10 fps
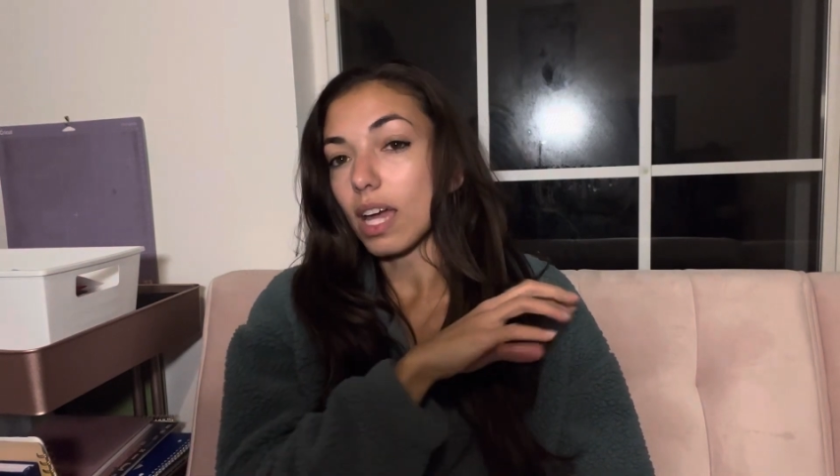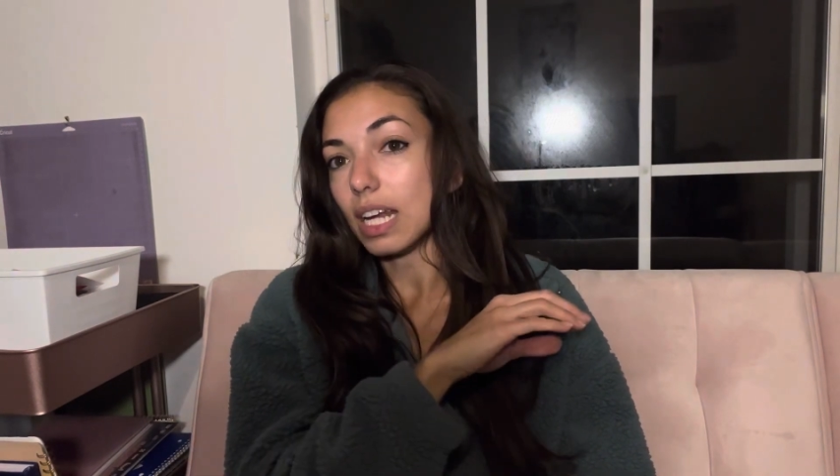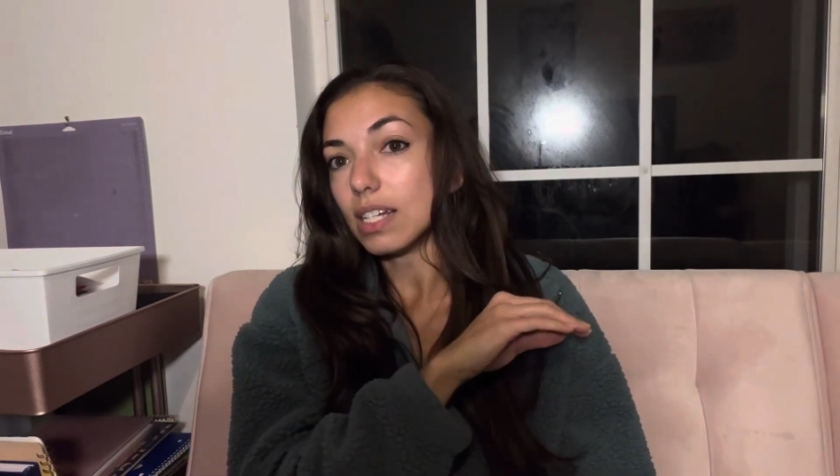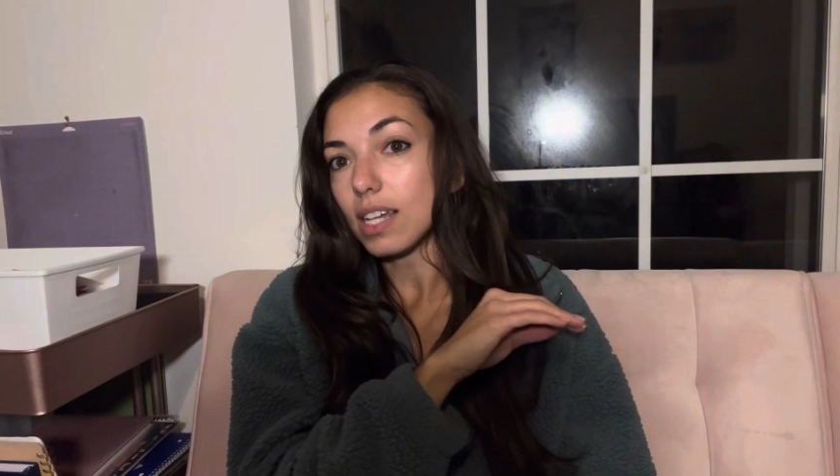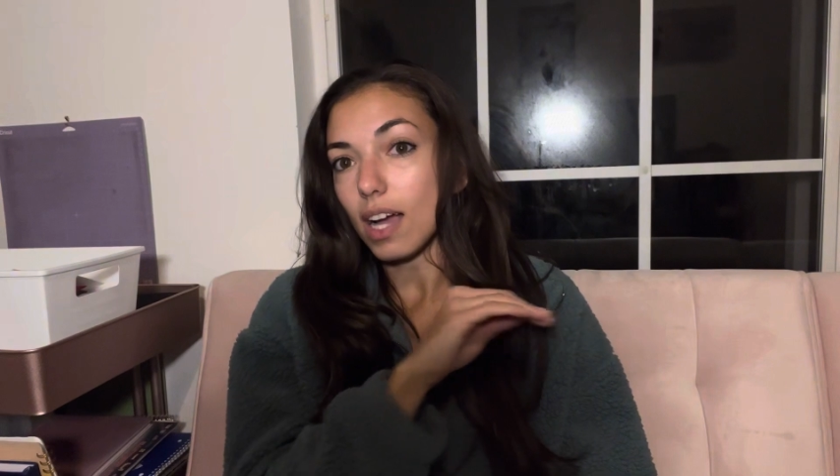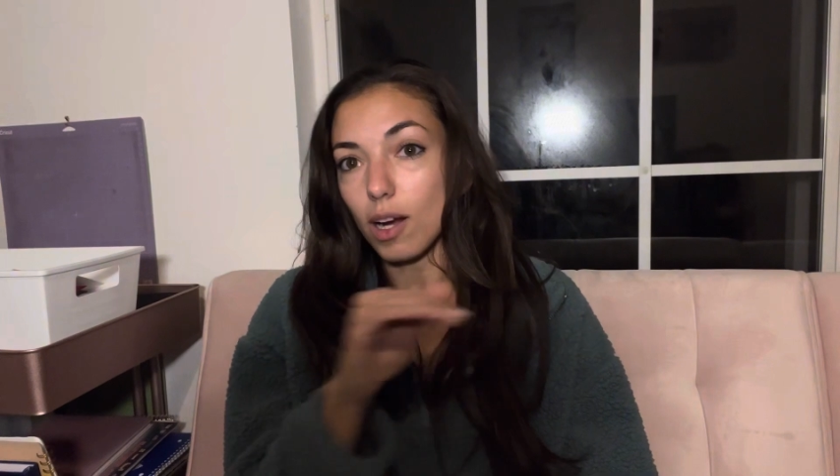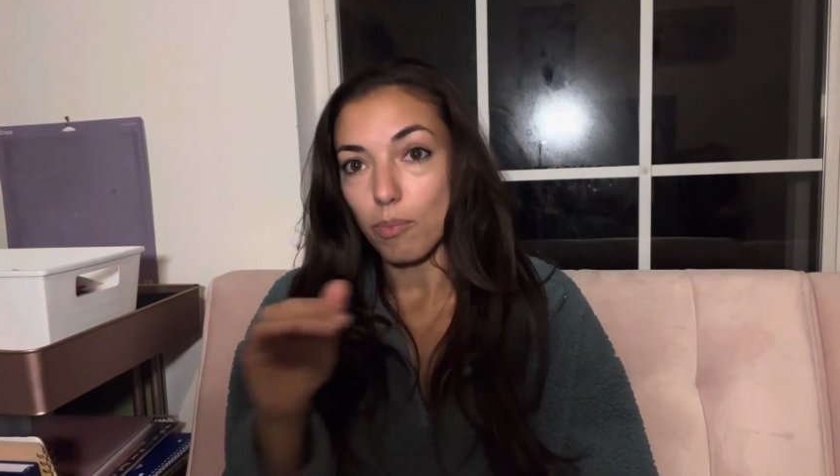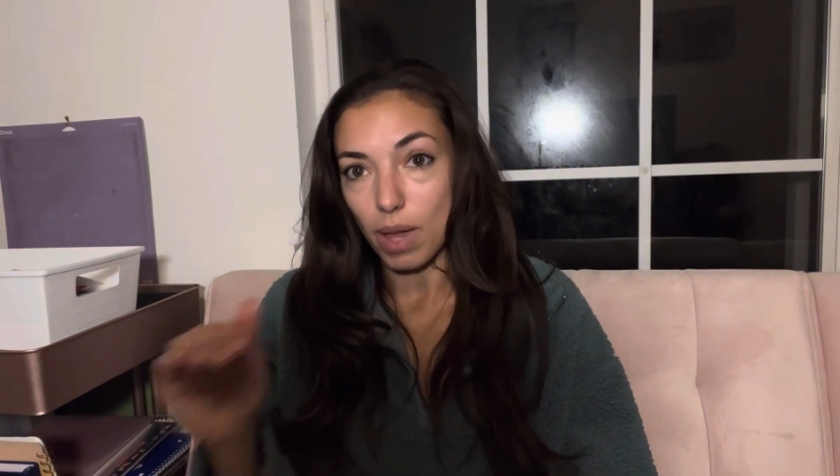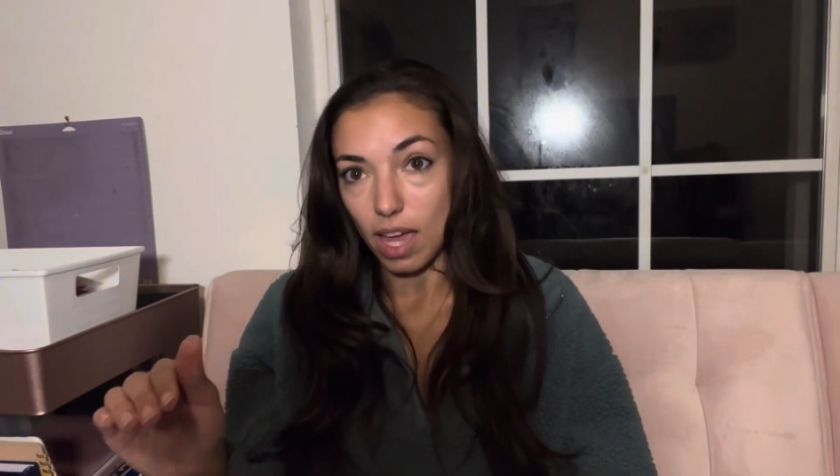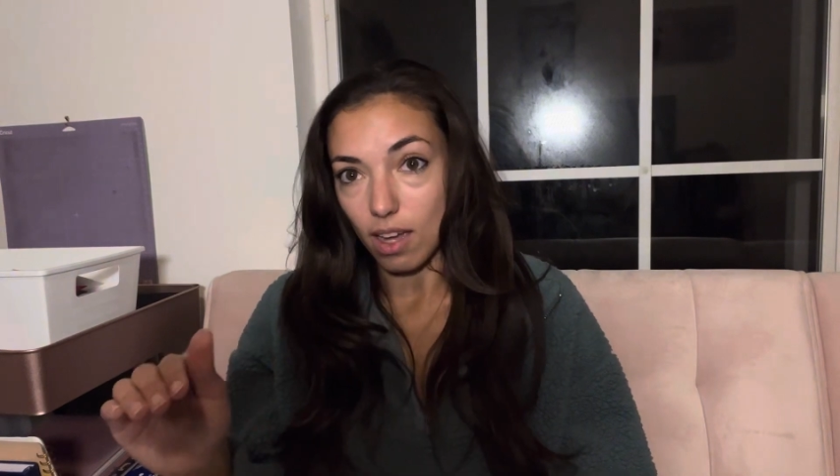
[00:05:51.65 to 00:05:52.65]
An entire
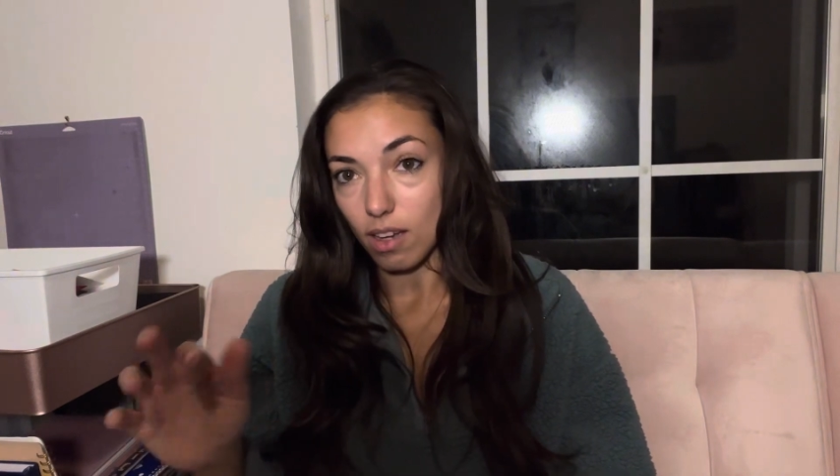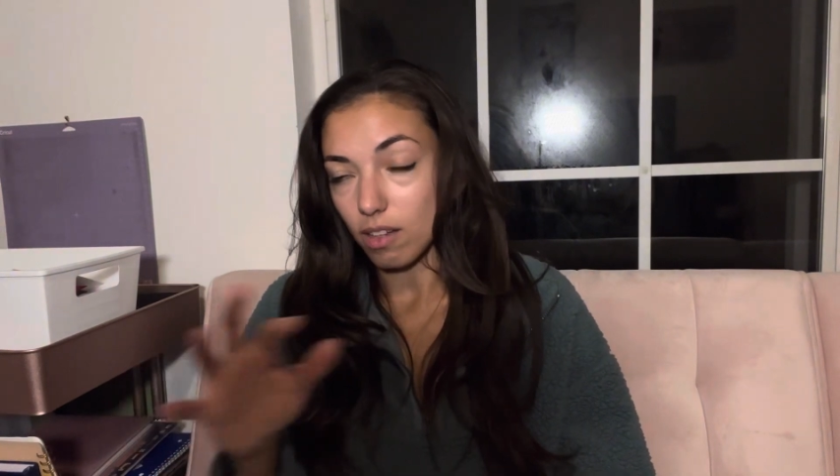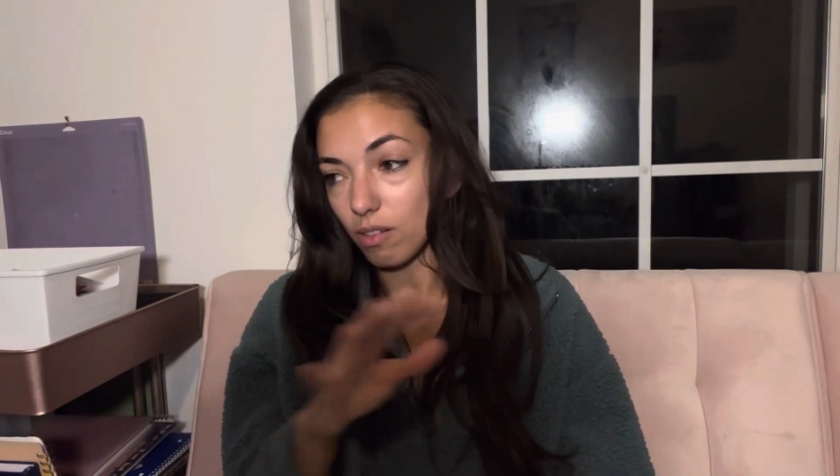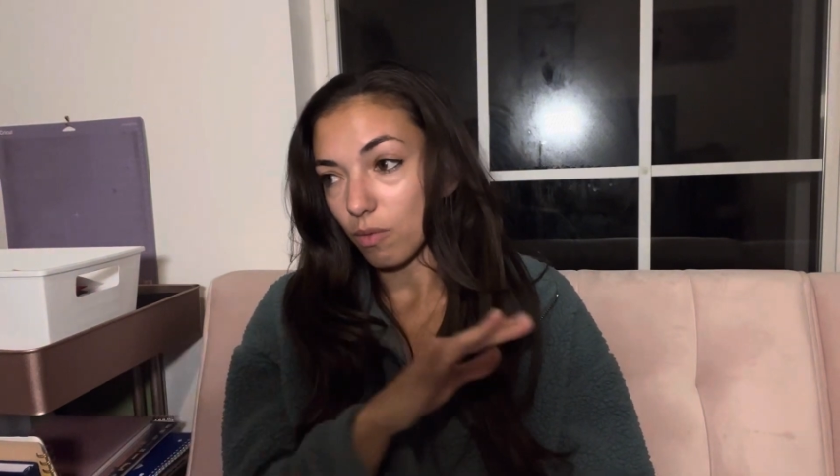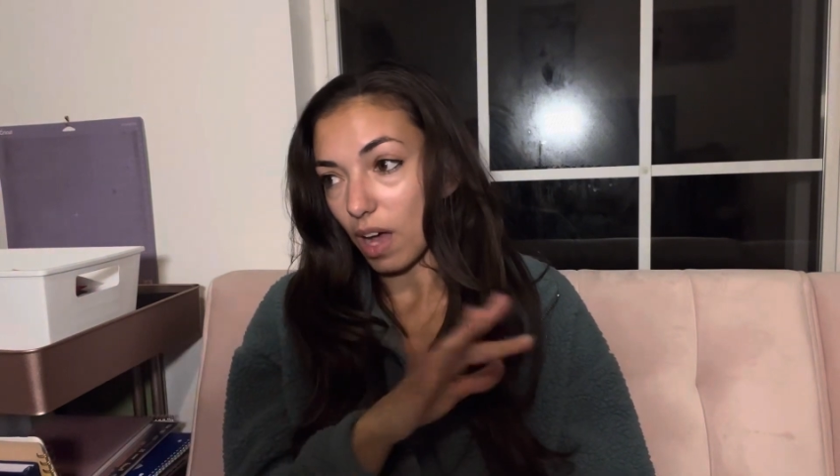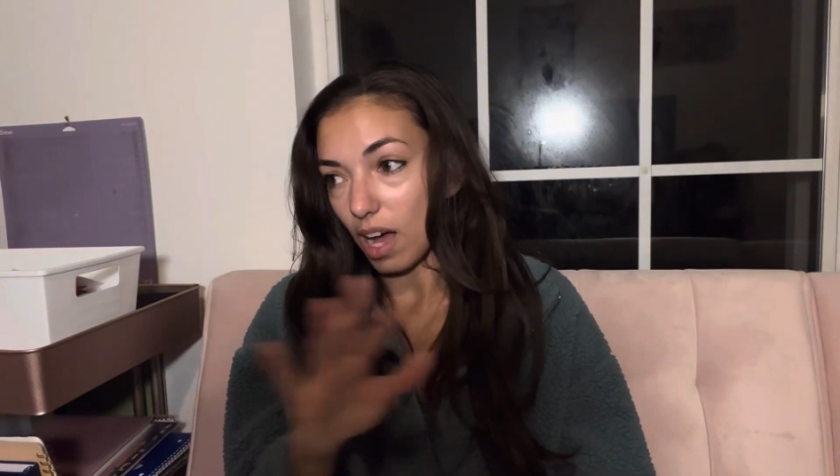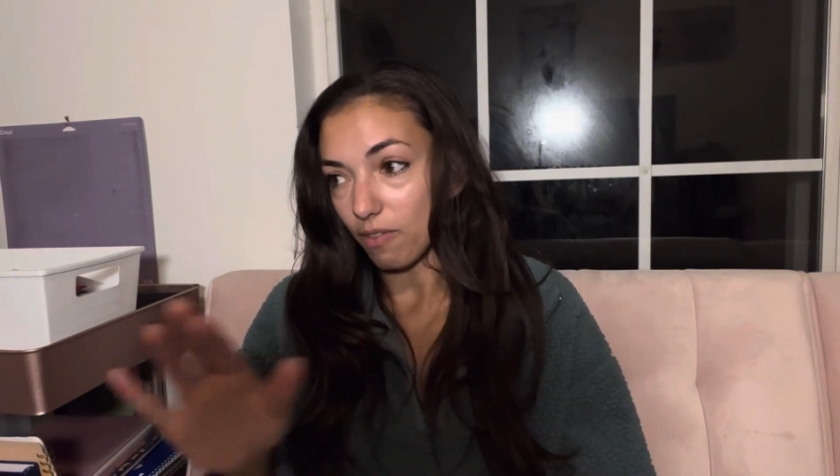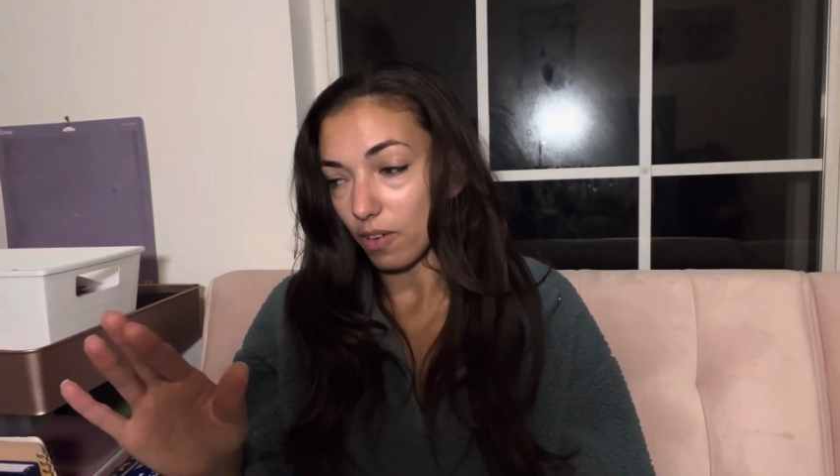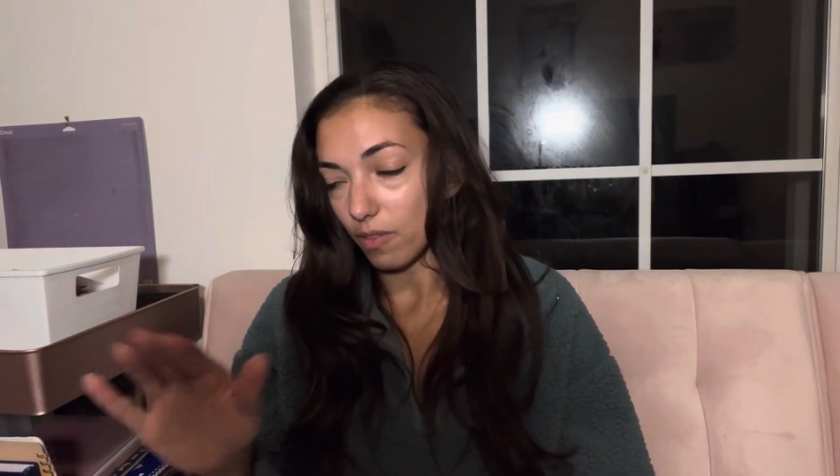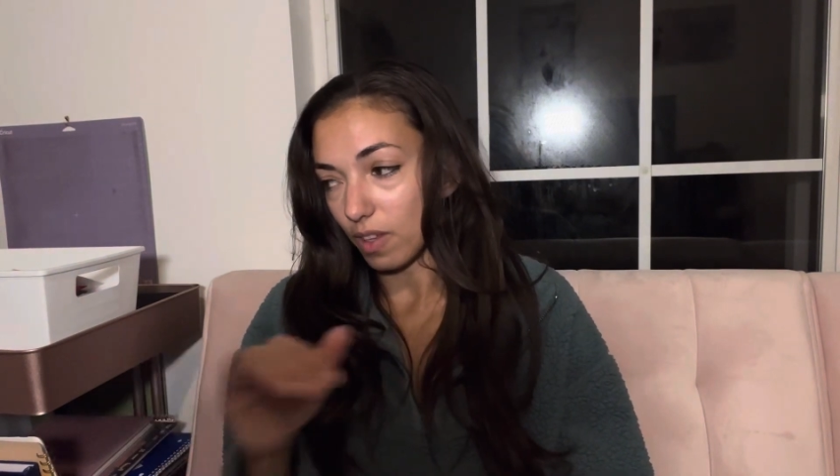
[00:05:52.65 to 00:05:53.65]
bank, half of